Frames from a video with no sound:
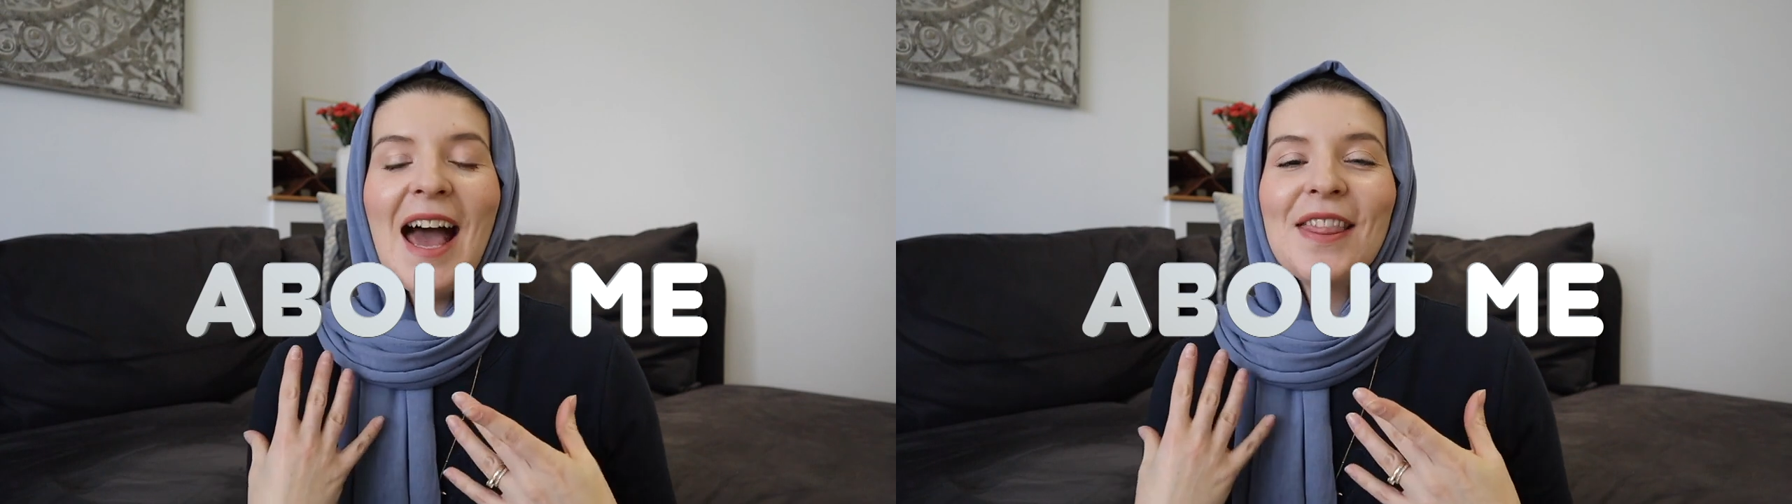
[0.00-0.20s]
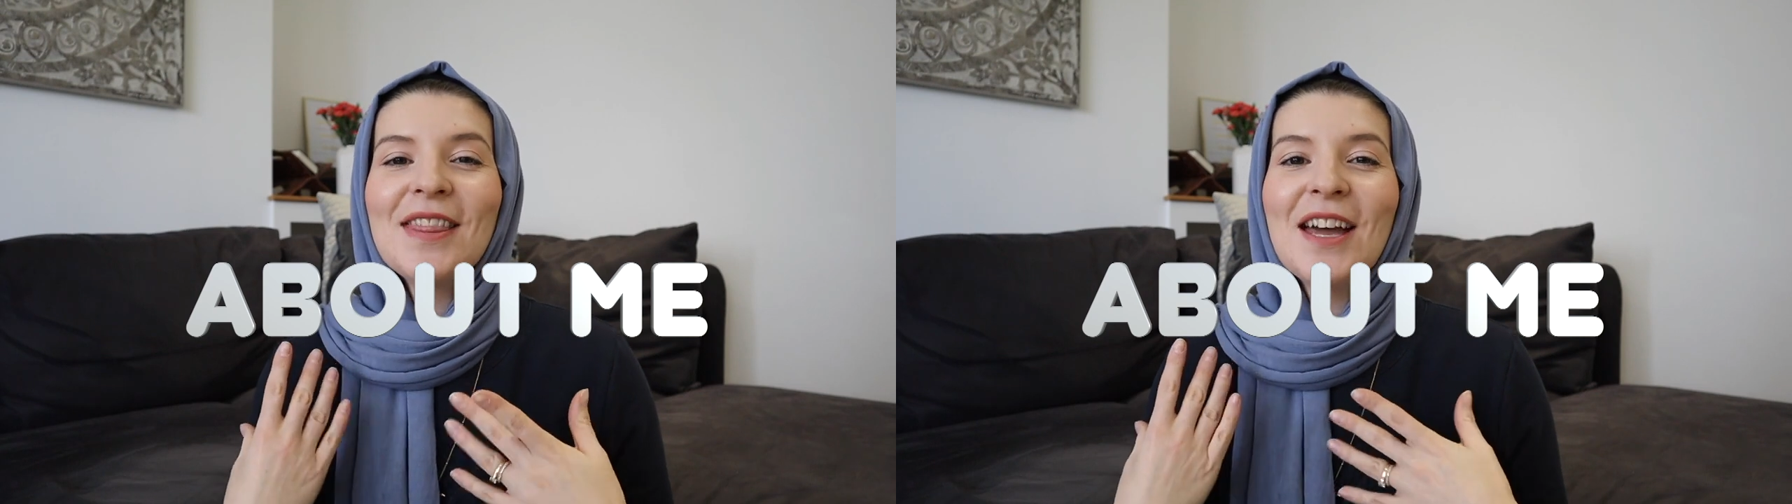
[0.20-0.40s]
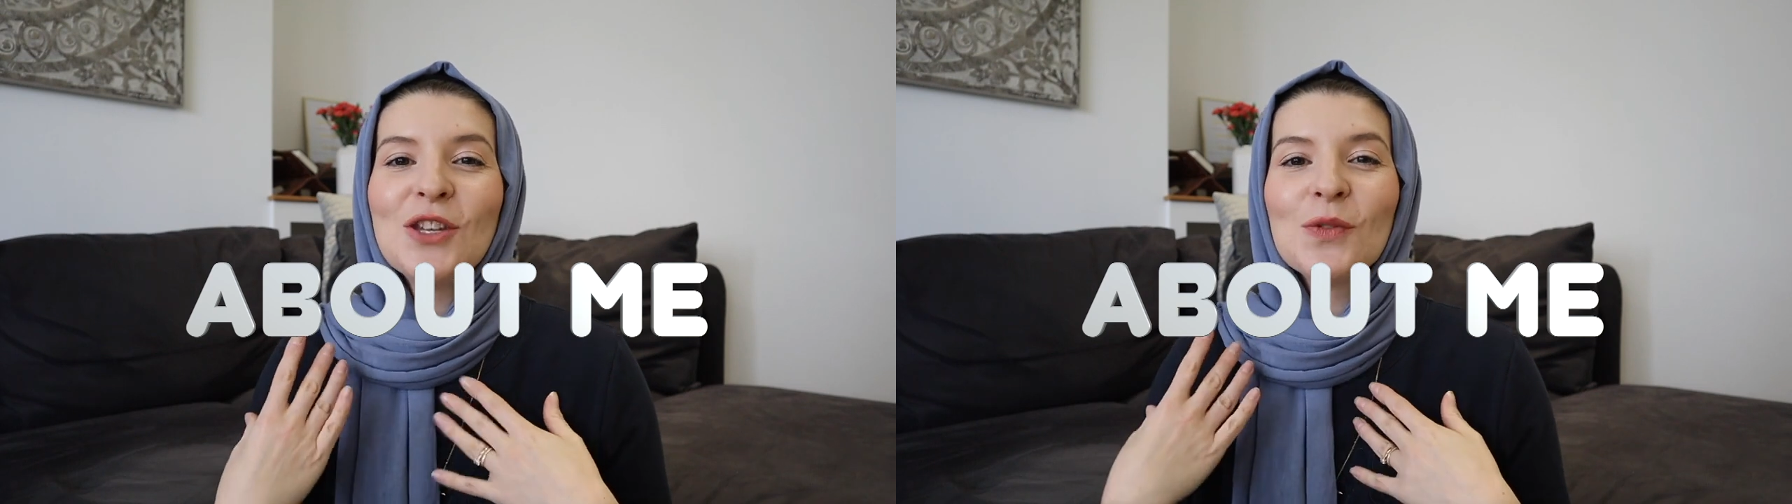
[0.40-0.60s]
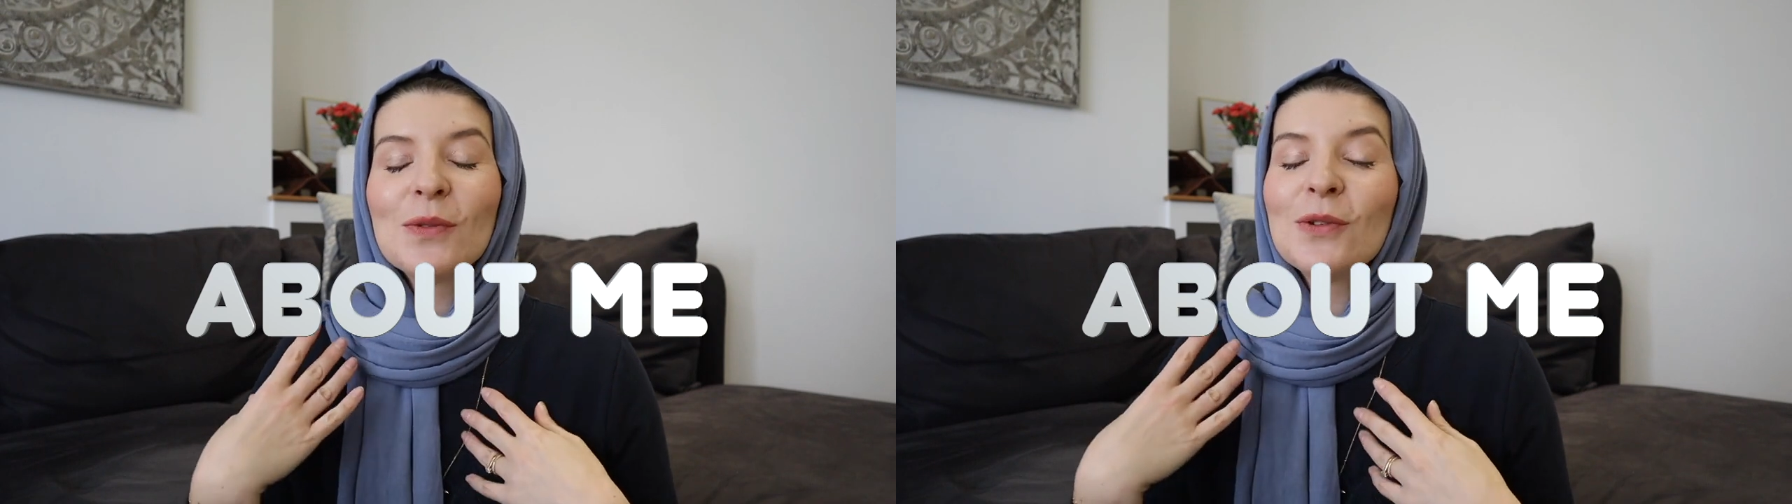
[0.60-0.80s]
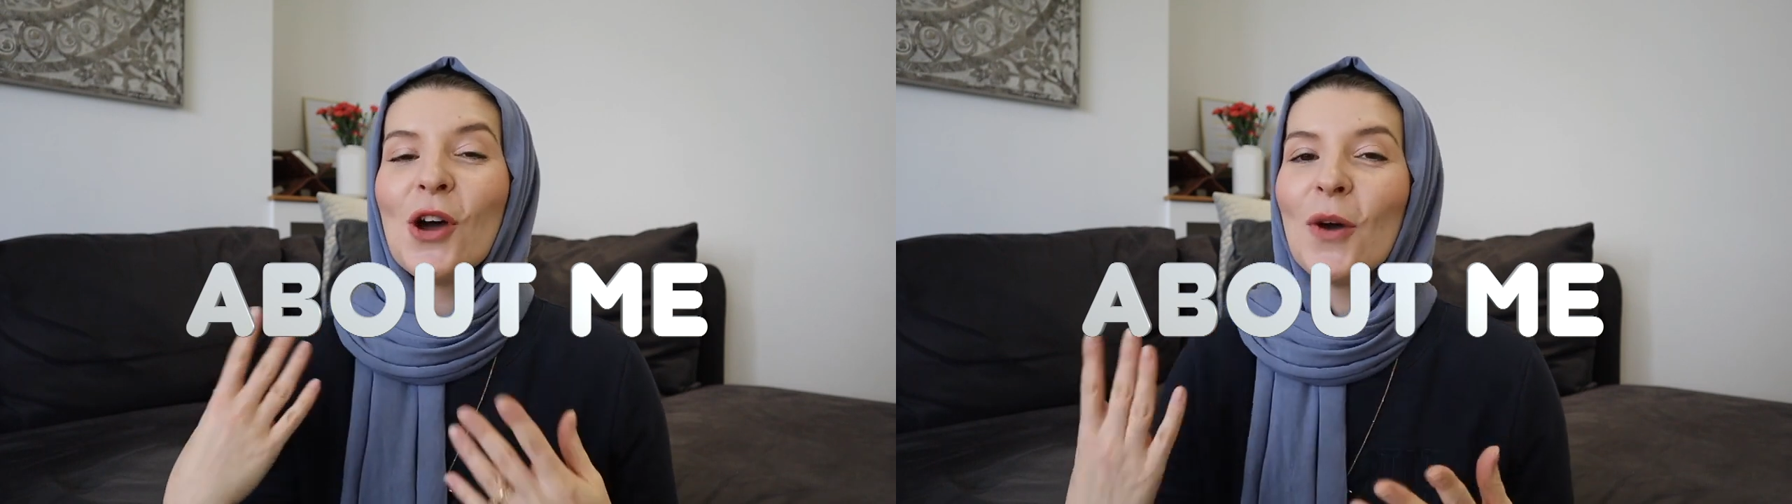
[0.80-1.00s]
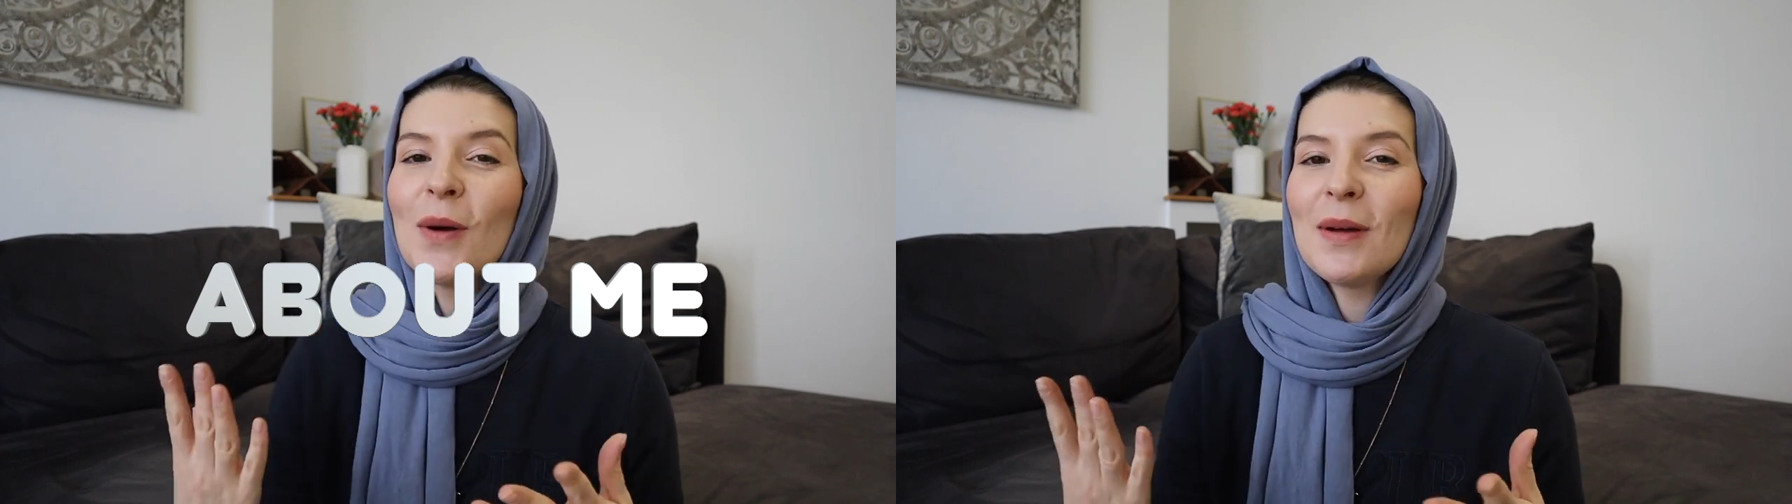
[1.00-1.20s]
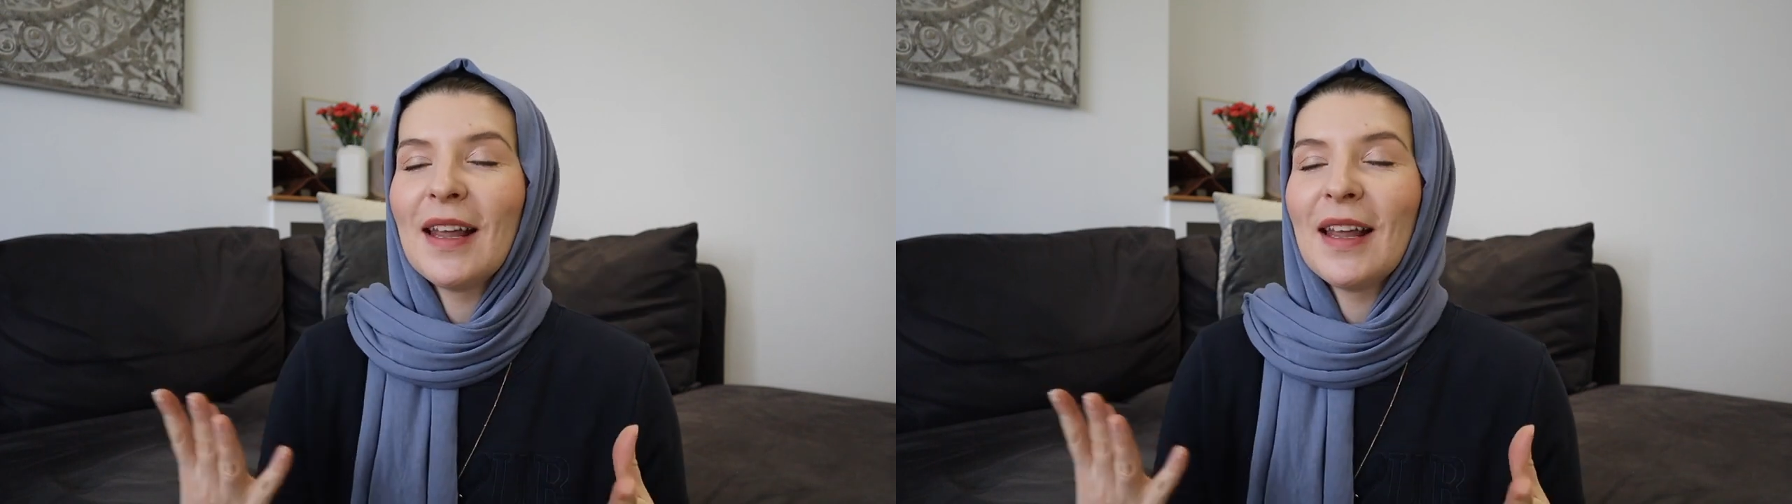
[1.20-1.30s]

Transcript: and then you will know